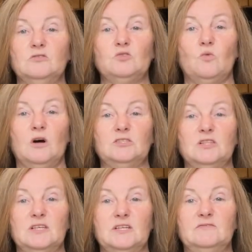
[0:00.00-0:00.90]
squash
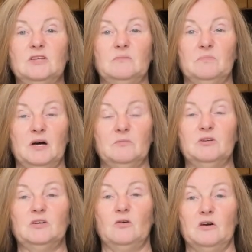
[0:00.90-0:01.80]
leaves and
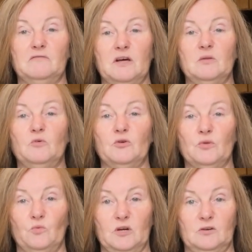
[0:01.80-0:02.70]
pumpkin are available in the
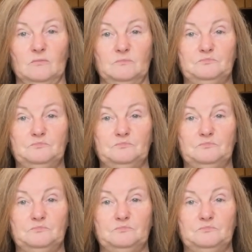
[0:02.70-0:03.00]
winter.